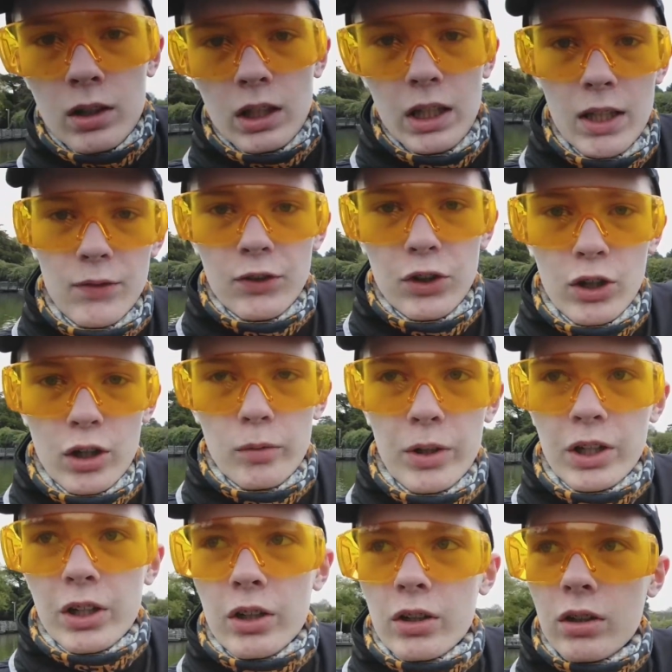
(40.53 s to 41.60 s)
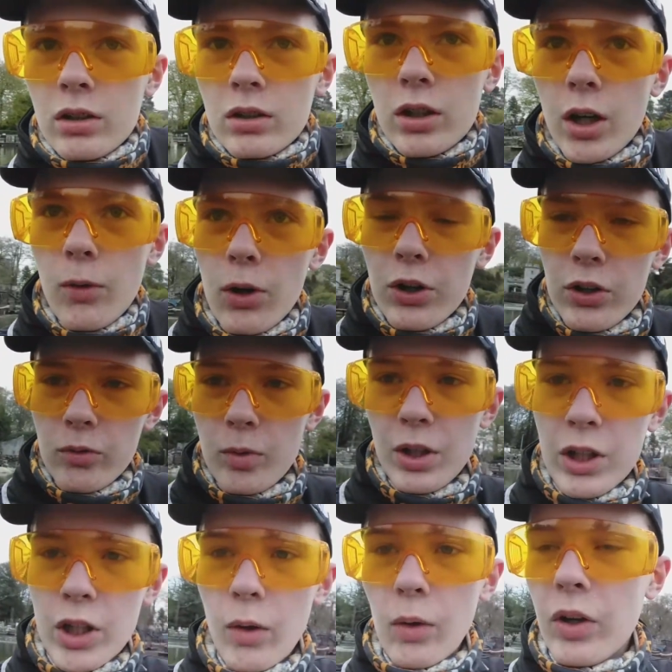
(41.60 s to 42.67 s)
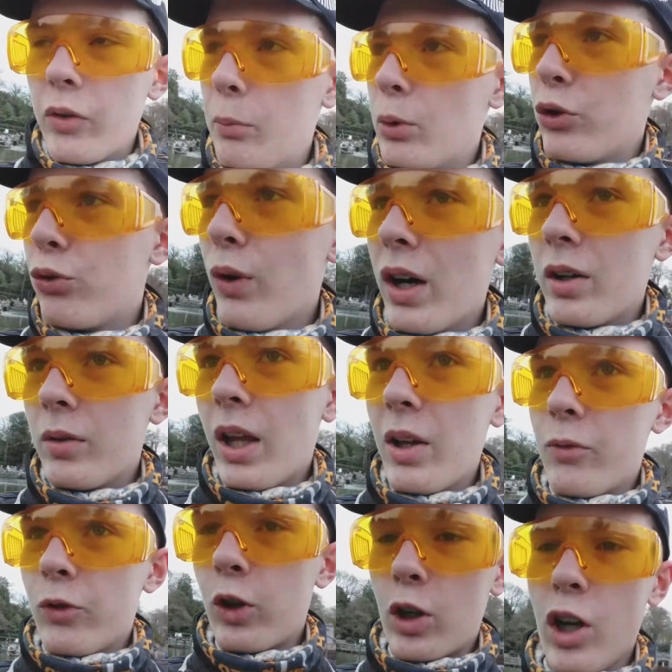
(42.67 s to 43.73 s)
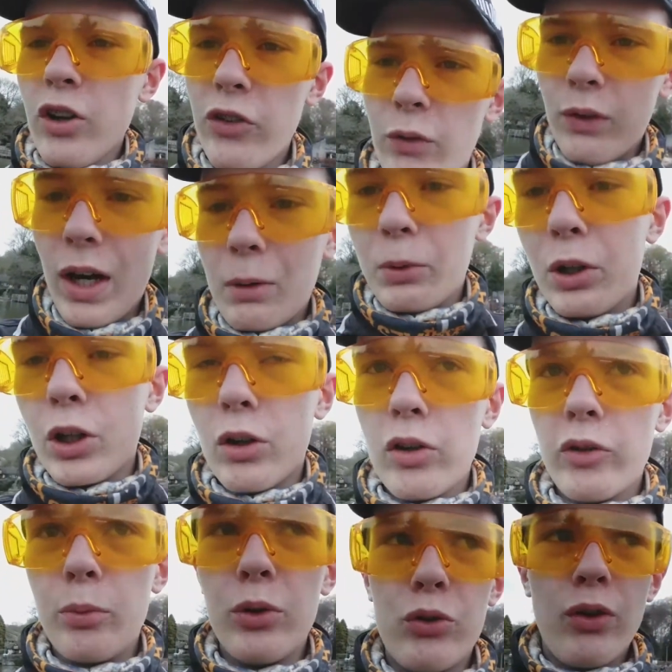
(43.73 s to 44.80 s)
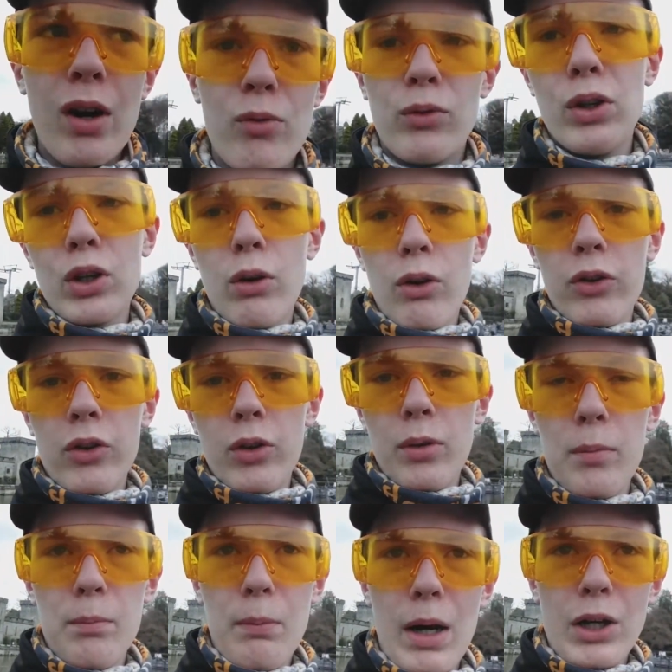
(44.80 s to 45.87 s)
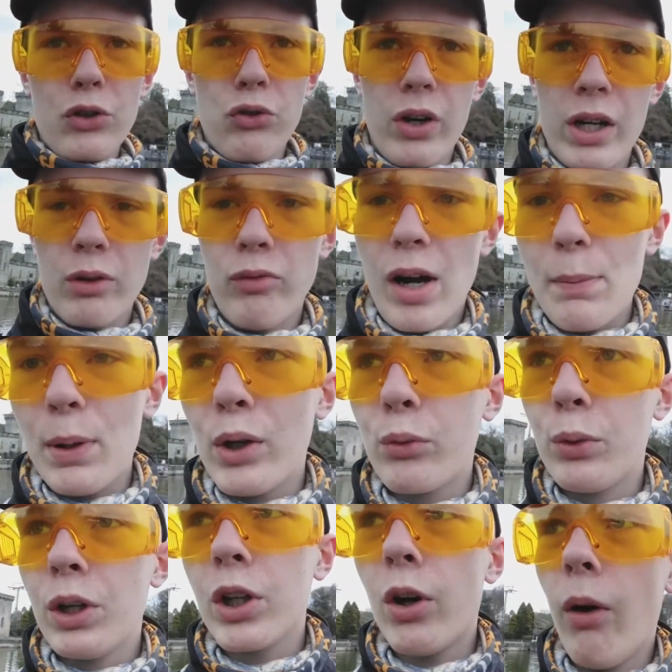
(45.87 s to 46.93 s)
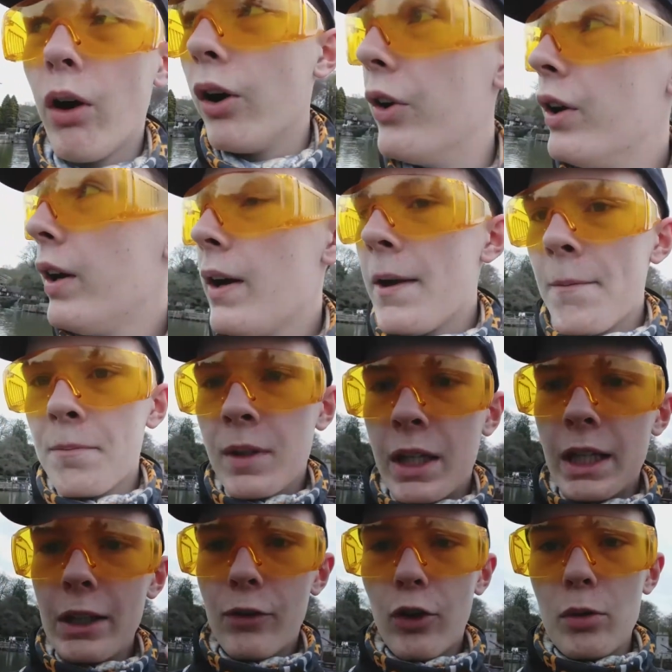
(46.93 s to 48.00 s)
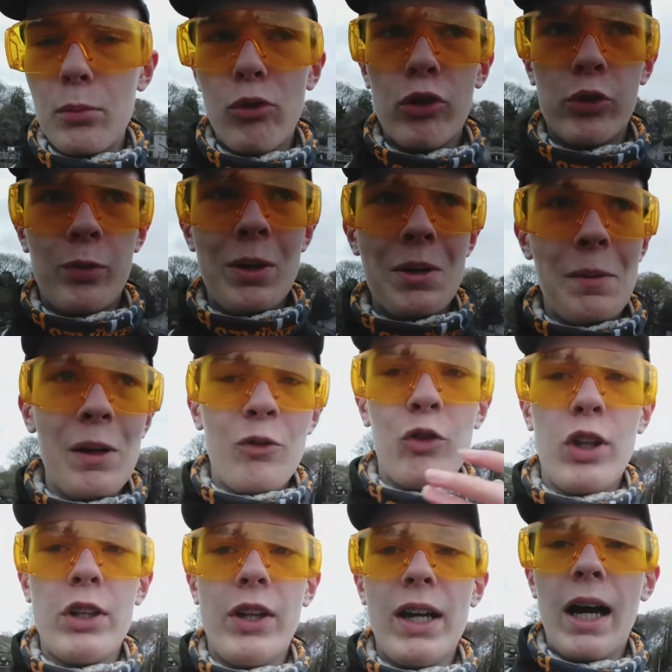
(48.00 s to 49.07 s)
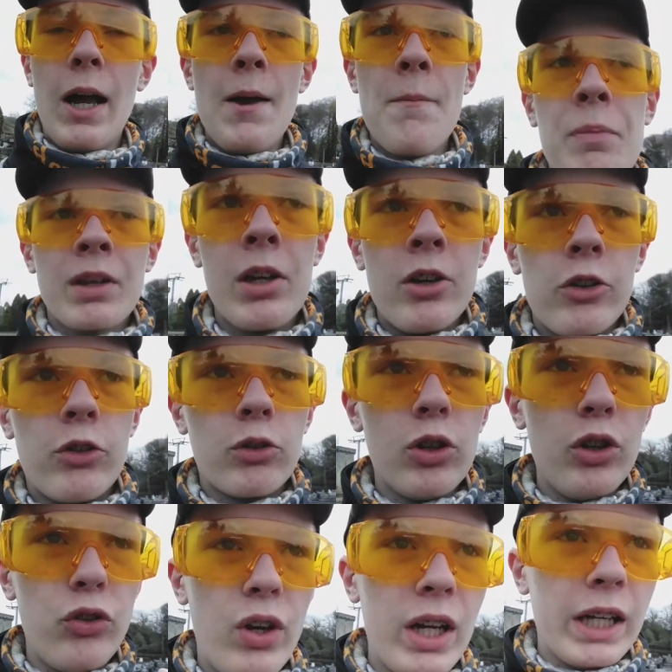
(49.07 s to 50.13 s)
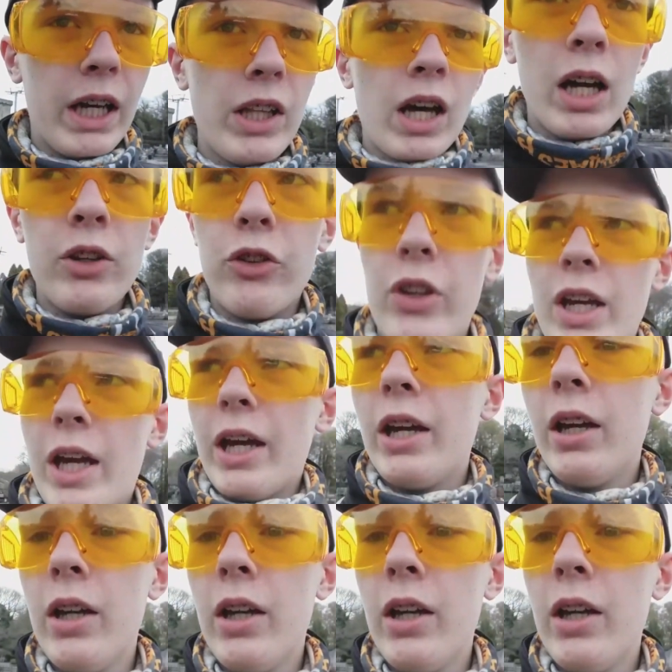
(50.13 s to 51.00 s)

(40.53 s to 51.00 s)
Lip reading: even though we didn't go on as much because of that, we didn't go on as much rides. We didn't go on the Mine Train and Rapids. We didn't go on Heathrow and Runaway Mine, everything like that. So we're going to try and get that in today.